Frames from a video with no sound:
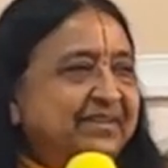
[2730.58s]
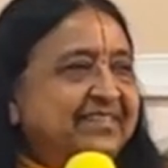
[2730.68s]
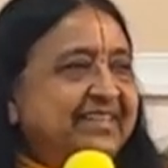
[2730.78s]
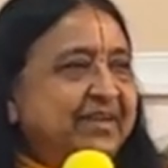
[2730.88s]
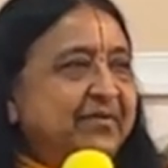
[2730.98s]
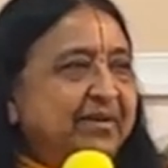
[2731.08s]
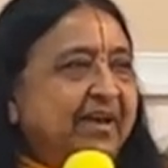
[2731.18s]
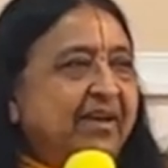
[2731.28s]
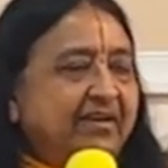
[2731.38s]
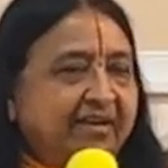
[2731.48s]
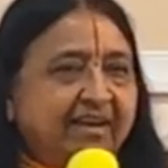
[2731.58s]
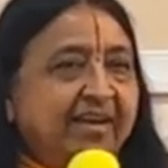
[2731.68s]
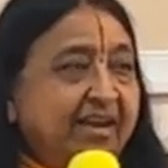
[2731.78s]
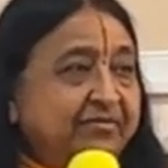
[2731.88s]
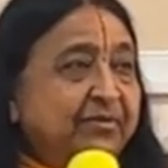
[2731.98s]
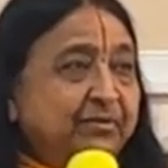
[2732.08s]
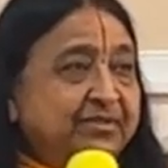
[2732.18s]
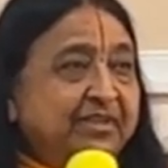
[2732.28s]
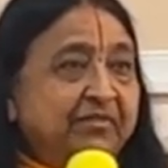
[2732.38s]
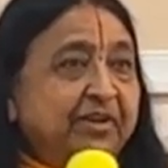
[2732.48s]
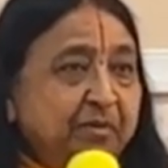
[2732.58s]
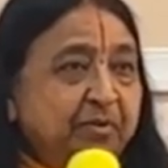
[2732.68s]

You'll say, I have to go see a very